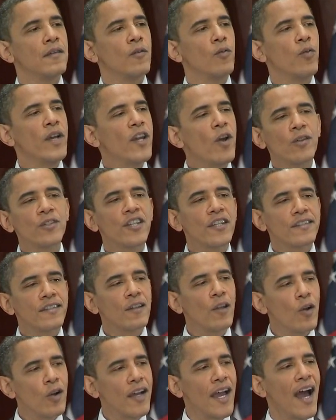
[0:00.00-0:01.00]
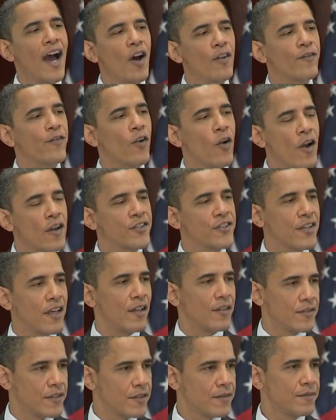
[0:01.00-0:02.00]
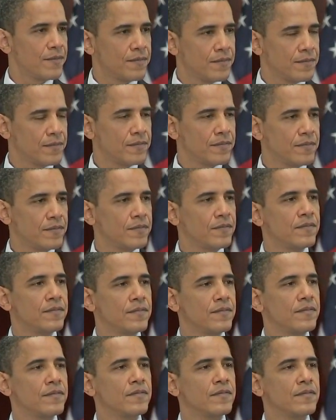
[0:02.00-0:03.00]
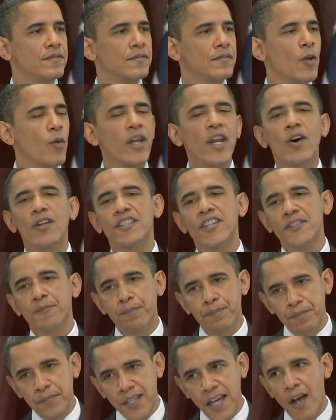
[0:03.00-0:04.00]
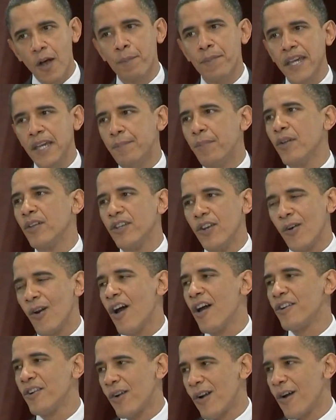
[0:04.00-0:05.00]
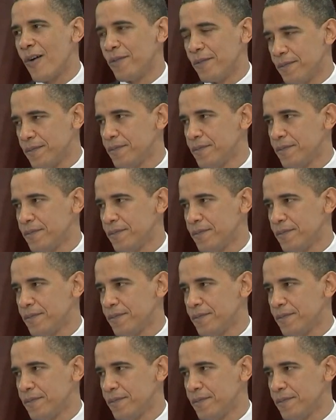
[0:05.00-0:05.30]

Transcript: we don't just look out for ourselves, that we don't just tell people you're on your own,